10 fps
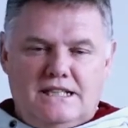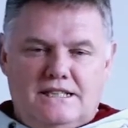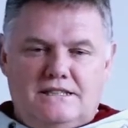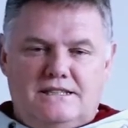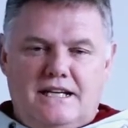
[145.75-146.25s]

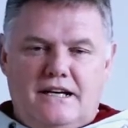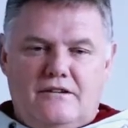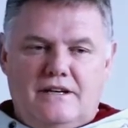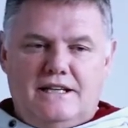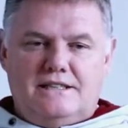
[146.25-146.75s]
and
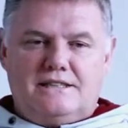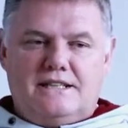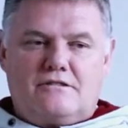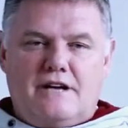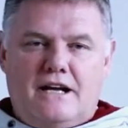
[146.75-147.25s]
there is a
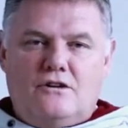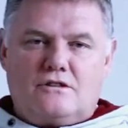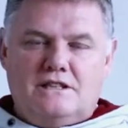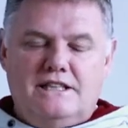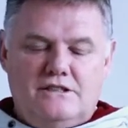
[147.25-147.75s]

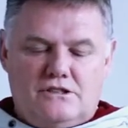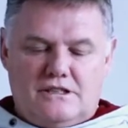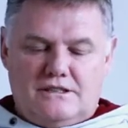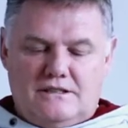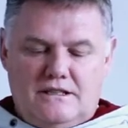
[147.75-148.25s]
recognition